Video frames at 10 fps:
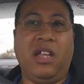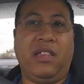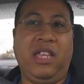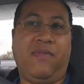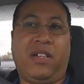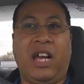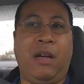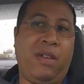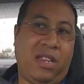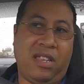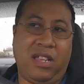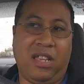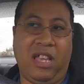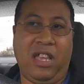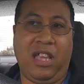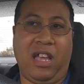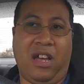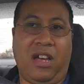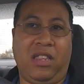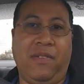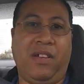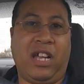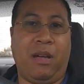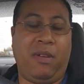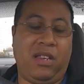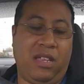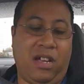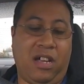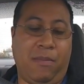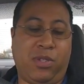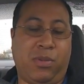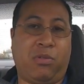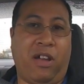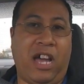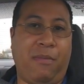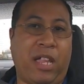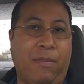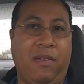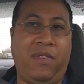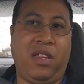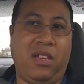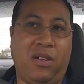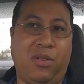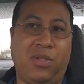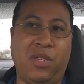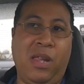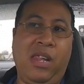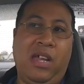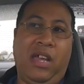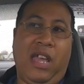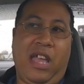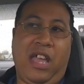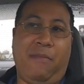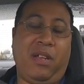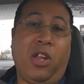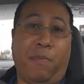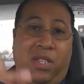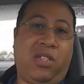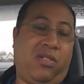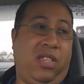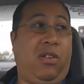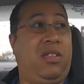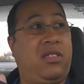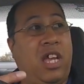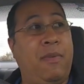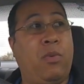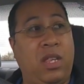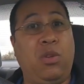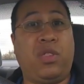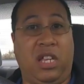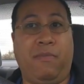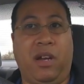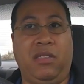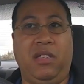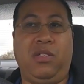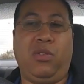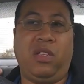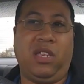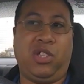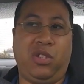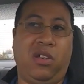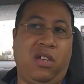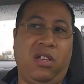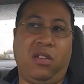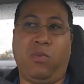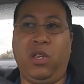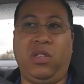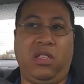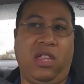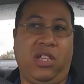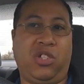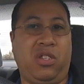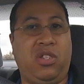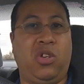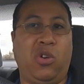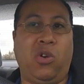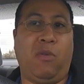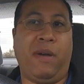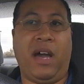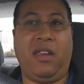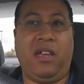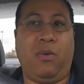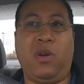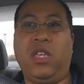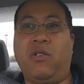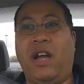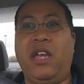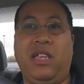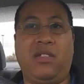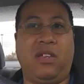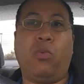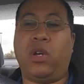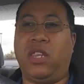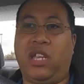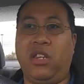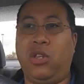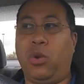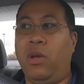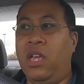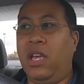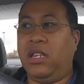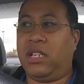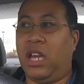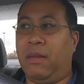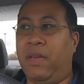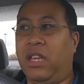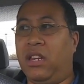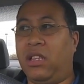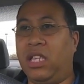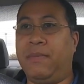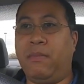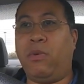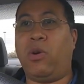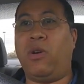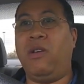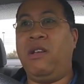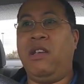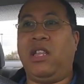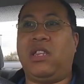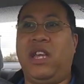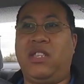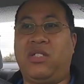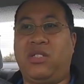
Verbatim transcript: Leave a comment. Uh, leave a comment. Um, subscribe, like my videos. And but no, but seriously though, just tell me what do you think about this? Do you think they should? What do you think they should do about it? What are your ideas on what they can do to kind of make it a little bit more less